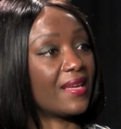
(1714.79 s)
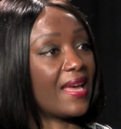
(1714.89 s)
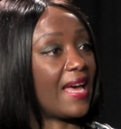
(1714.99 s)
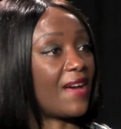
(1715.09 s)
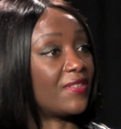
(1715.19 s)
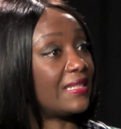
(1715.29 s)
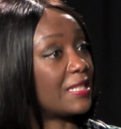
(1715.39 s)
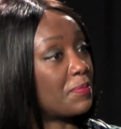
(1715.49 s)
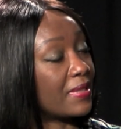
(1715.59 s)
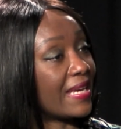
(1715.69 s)
have a
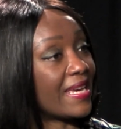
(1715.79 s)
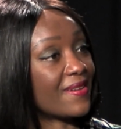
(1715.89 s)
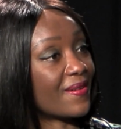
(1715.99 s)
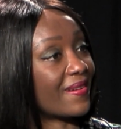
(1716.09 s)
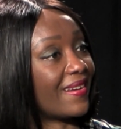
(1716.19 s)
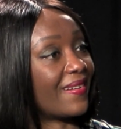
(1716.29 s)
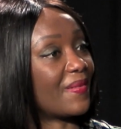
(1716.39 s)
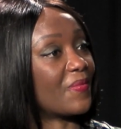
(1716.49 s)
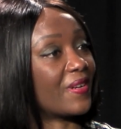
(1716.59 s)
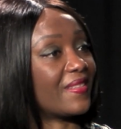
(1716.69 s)
display or
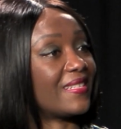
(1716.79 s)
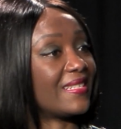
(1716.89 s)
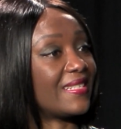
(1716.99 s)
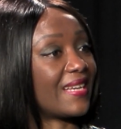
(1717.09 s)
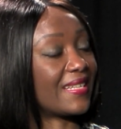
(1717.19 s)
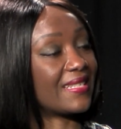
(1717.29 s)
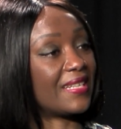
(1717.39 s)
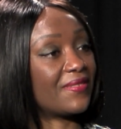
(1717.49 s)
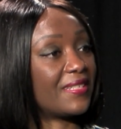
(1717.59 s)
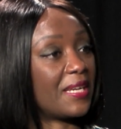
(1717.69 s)
one of the Seaside
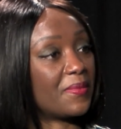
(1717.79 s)
Center tables?